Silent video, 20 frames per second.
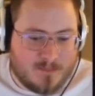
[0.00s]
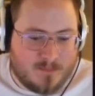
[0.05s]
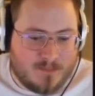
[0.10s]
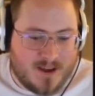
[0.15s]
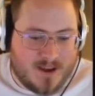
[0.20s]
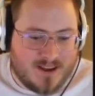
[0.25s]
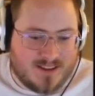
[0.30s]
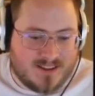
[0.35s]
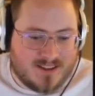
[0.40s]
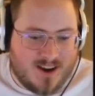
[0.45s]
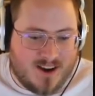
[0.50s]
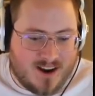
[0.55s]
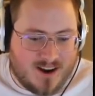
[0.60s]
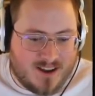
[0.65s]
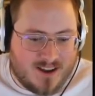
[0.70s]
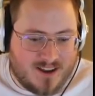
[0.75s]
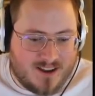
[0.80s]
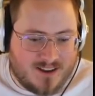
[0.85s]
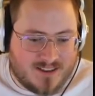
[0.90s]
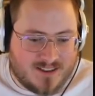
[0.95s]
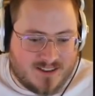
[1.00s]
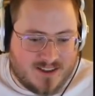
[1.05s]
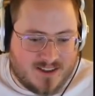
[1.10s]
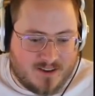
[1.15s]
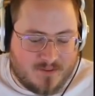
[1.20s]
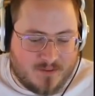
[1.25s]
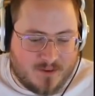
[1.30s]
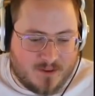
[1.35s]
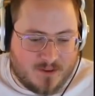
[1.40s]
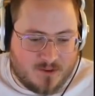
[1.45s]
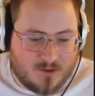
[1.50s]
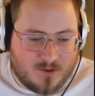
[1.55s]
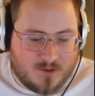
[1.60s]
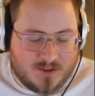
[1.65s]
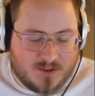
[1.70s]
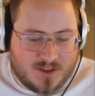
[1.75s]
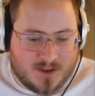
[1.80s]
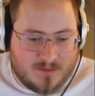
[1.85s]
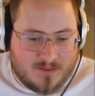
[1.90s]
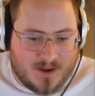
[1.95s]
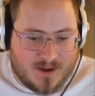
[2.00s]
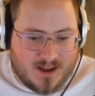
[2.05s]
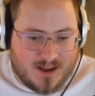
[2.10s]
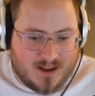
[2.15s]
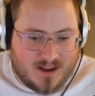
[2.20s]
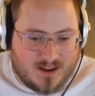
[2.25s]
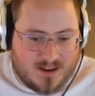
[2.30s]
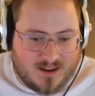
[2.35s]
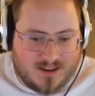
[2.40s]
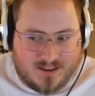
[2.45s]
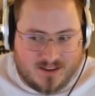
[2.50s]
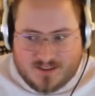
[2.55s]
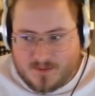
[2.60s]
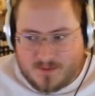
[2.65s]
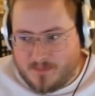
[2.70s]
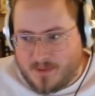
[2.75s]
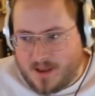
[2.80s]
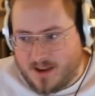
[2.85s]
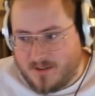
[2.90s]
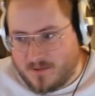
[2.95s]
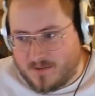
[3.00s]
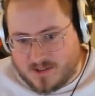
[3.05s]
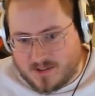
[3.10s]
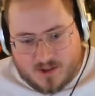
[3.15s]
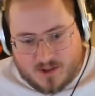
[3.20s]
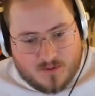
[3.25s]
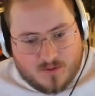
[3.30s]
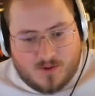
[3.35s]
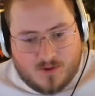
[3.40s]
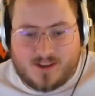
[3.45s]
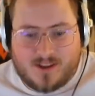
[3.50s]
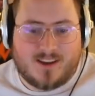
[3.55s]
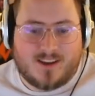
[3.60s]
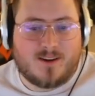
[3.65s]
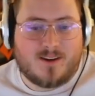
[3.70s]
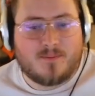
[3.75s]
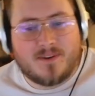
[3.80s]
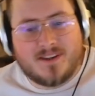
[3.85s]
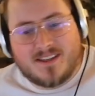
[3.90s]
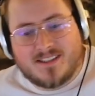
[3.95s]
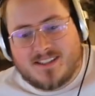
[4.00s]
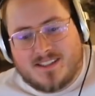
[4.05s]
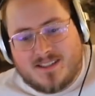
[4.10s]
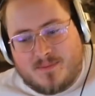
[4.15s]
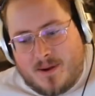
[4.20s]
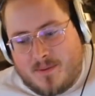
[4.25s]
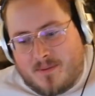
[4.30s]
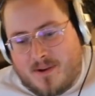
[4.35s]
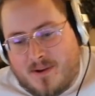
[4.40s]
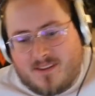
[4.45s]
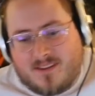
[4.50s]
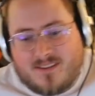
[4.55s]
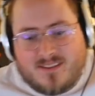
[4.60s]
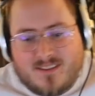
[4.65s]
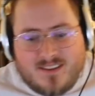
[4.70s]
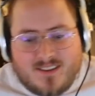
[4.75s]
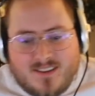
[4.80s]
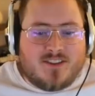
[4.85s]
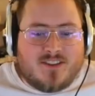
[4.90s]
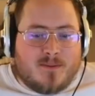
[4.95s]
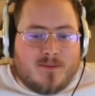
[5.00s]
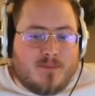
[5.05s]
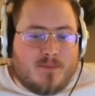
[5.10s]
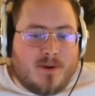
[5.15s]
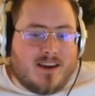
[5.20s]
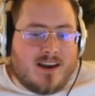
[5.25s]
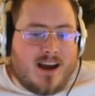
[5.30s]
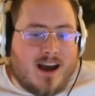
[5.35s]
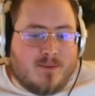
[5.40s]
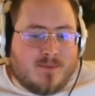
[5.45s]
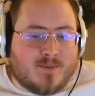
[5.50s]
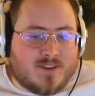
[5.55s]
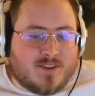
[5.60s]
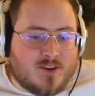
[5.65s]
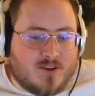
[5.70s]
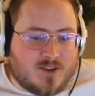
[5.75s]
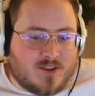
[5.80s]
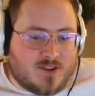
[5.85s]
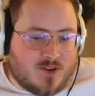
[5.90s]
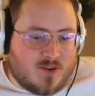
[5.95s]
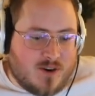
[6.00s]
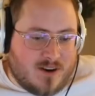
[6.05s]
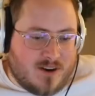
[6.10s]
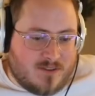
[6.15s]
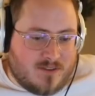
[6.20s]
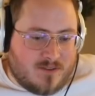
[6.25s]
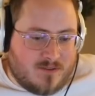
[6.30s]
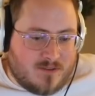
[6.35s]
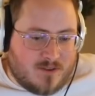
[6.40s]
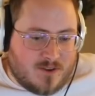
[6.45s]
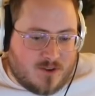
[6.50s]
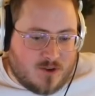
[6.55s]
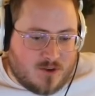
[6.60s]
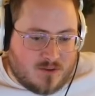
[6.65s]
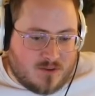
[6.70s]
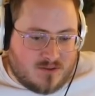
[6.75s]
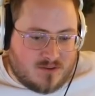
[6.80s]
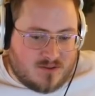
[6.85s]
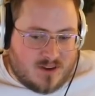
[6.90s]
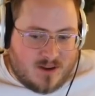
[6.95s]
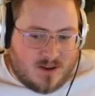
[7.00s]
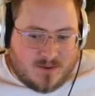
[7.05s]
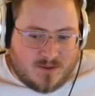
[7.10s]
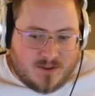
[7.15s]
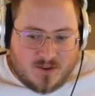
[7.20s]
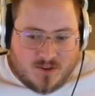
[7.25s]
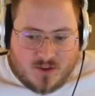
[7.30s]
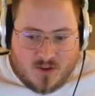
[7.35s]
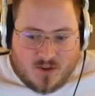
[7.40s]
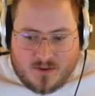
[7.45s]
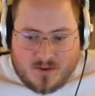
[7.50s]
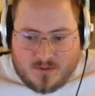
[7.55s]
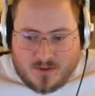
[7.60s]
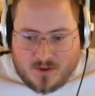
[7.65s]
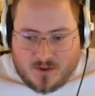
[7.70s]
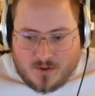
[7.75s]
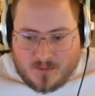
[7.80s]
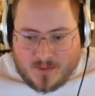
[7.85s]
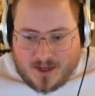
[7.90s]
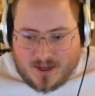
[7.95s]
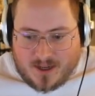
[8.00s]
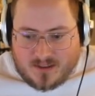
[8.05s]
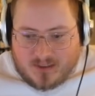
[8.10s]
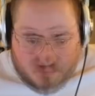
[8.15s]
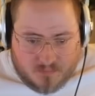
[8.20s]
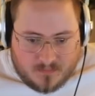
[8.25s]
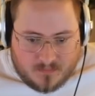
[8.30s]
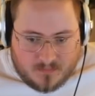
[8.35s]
Chip Pig has got to suffer through some uh, some painful slow rolling here because it's my brother. Chip Pig, I'm so sorry for you. I'm so sorry for you, man.